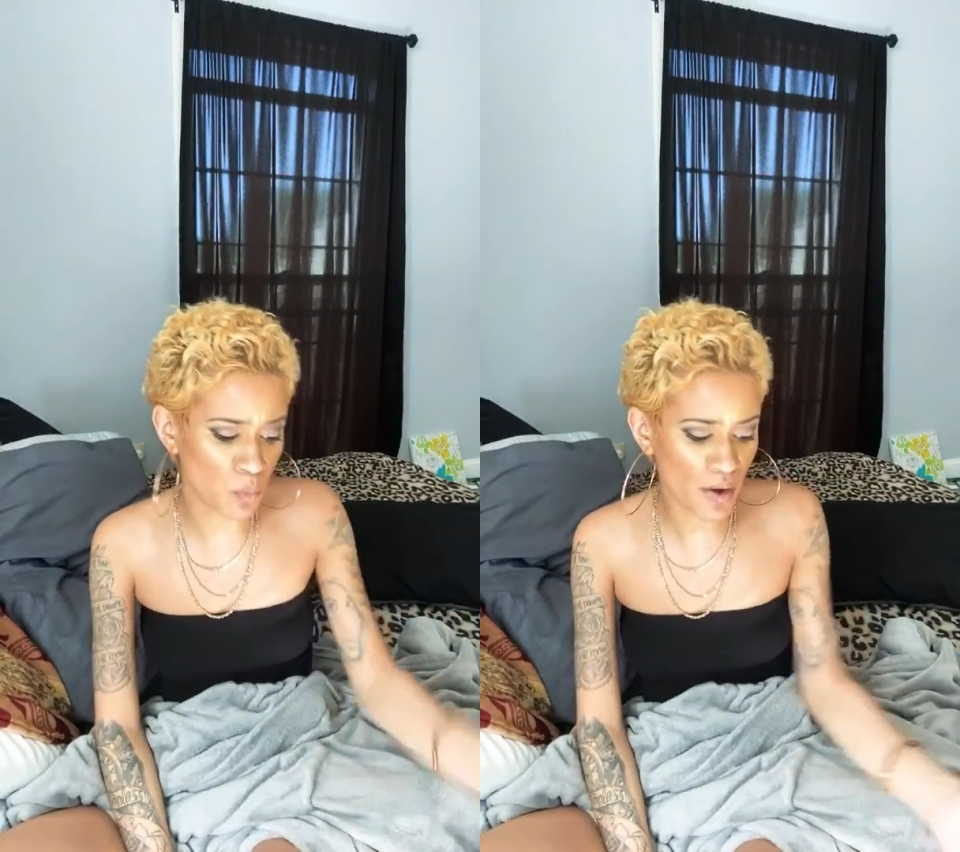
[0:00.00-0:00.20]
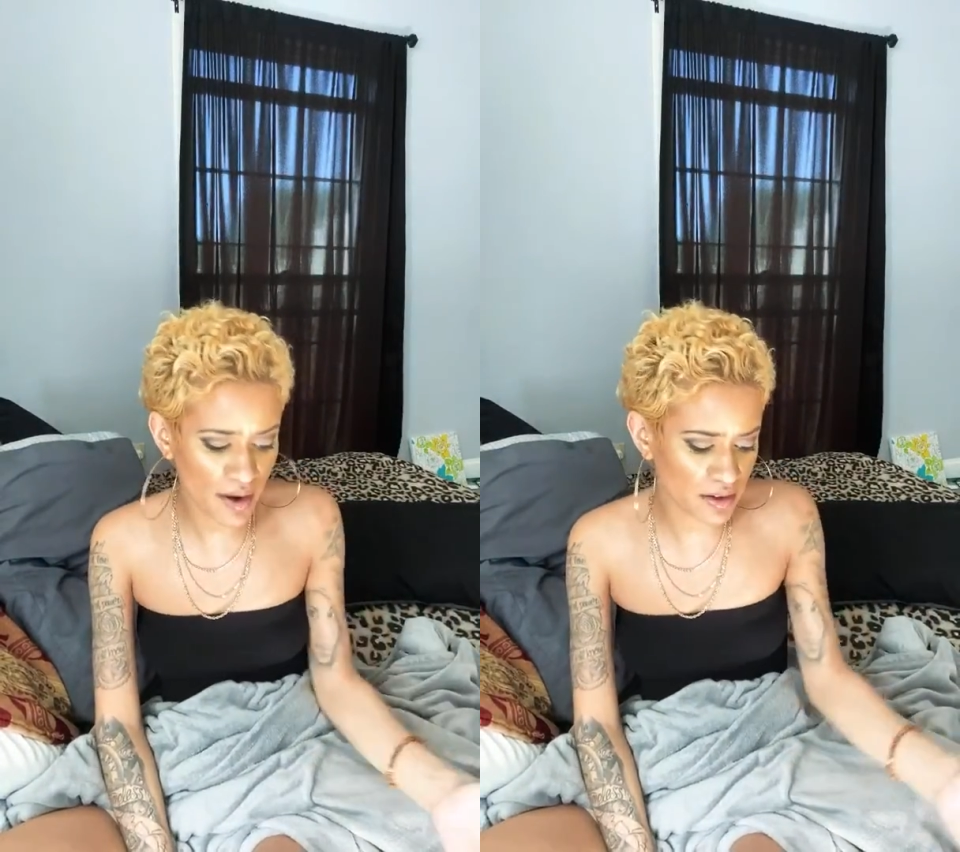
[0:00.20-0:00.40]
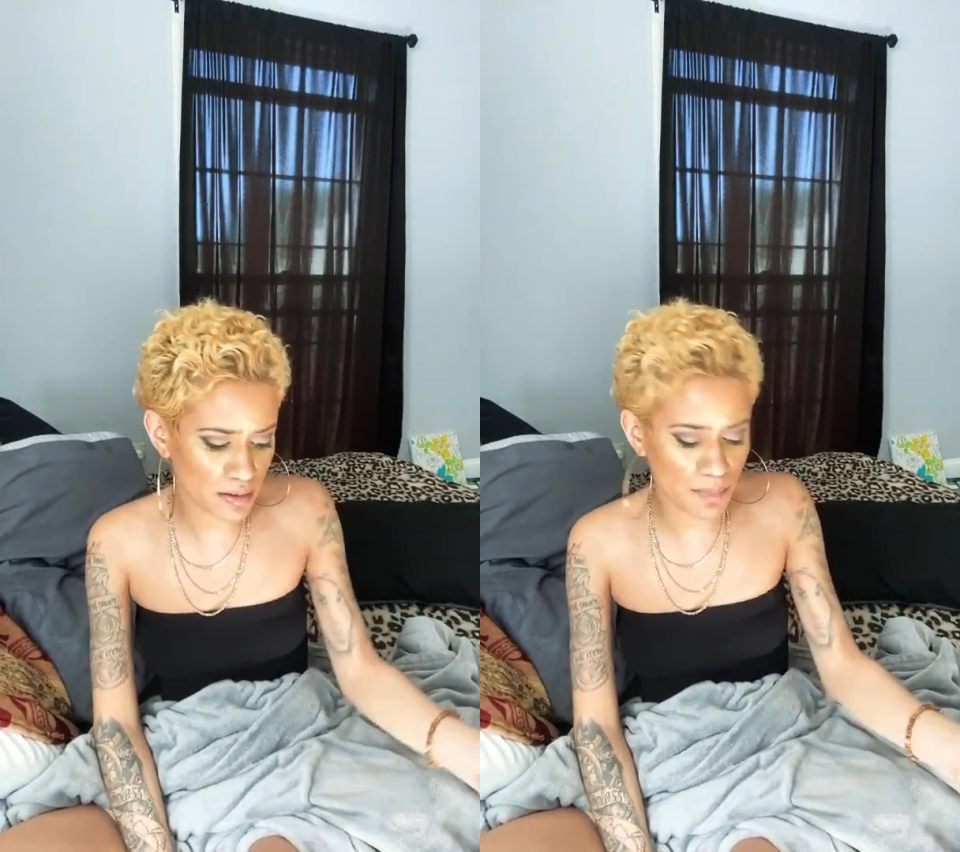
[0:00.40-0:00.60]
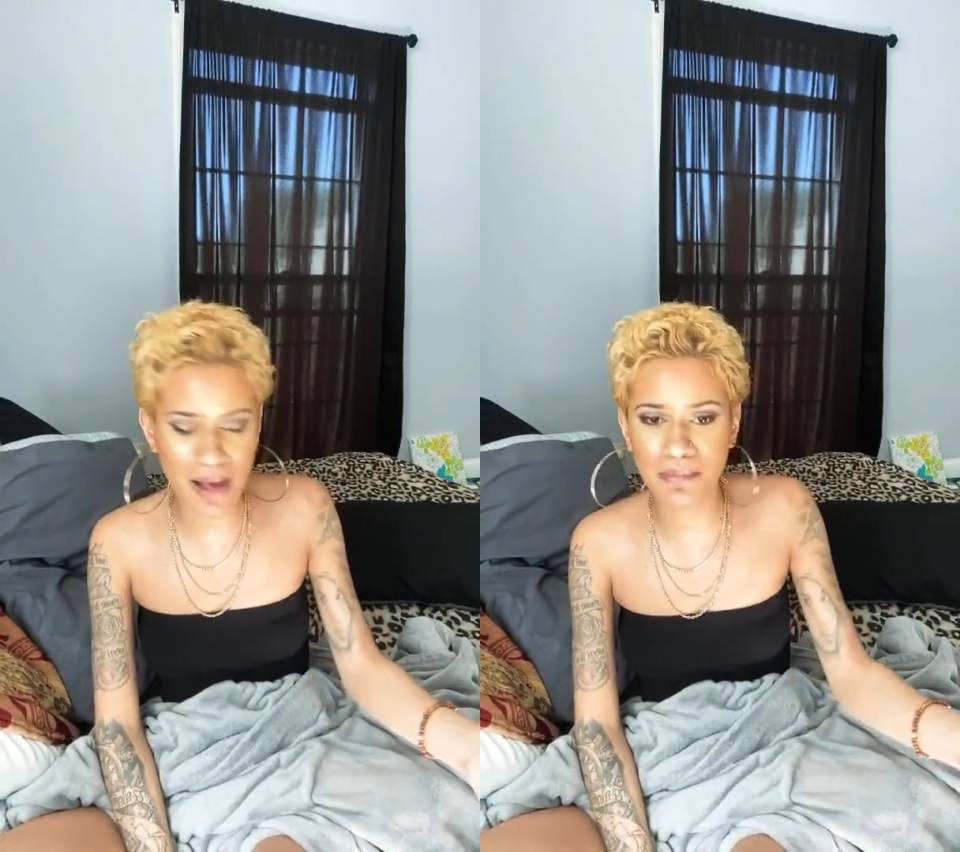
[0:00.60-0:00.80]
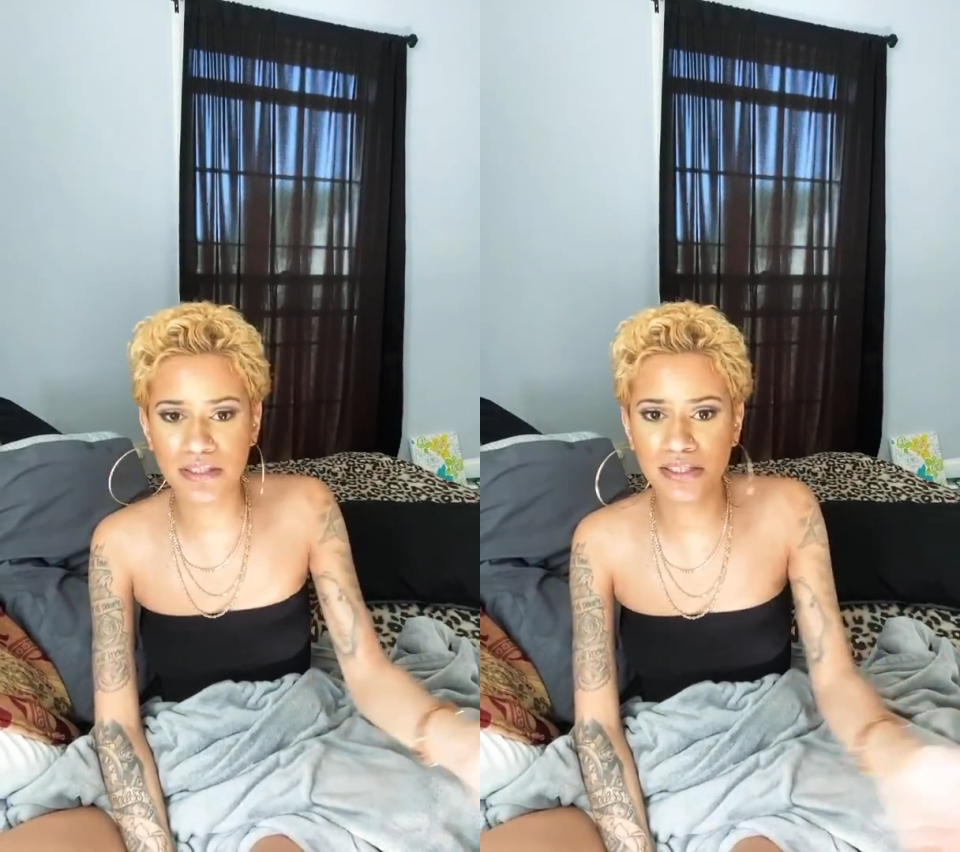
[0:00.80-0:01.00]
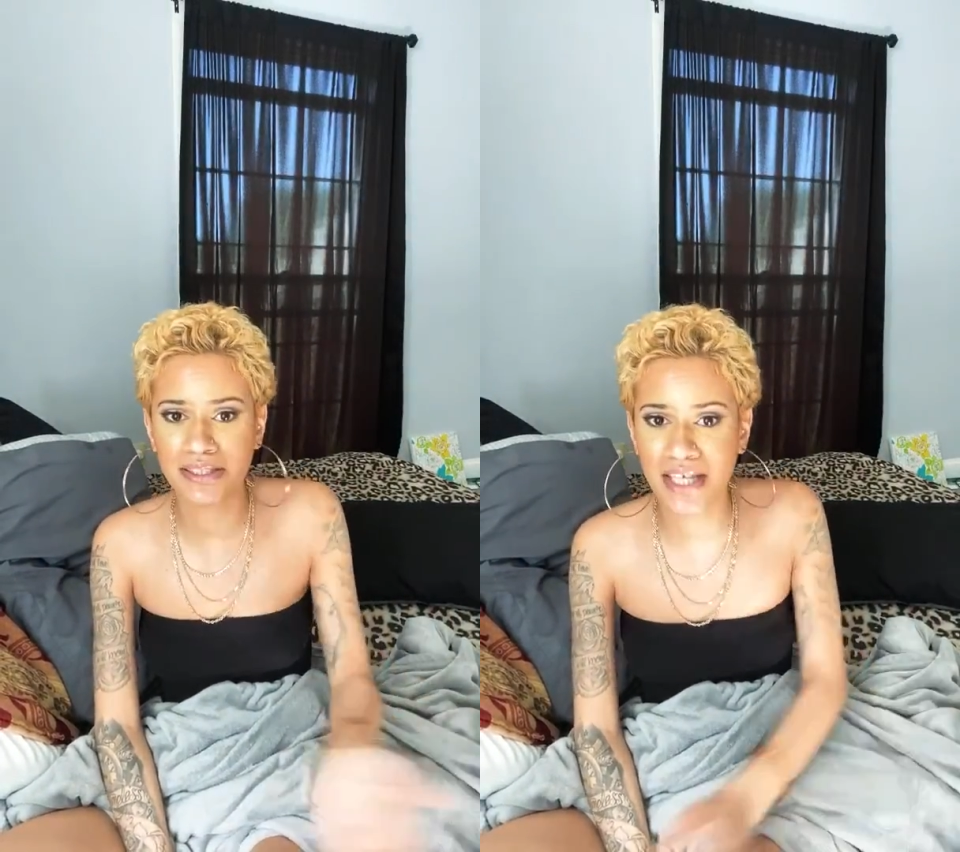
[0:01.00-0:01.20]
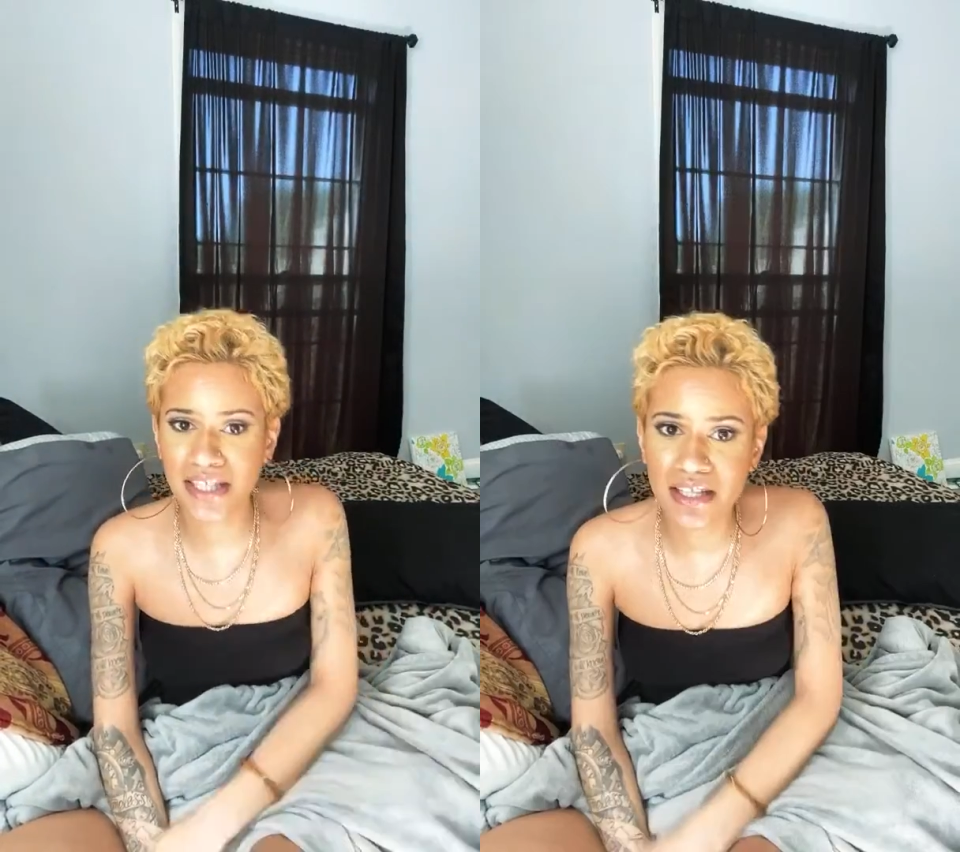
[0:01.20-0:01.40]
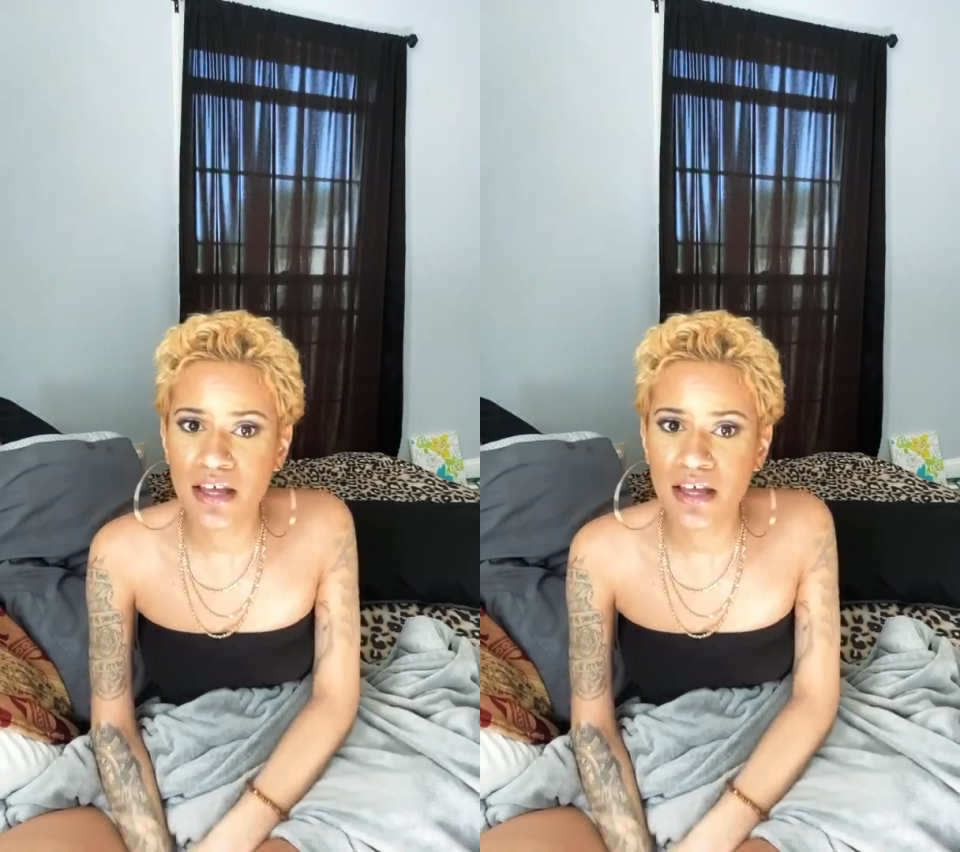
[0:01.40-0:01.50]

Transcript: where in the Bible does it say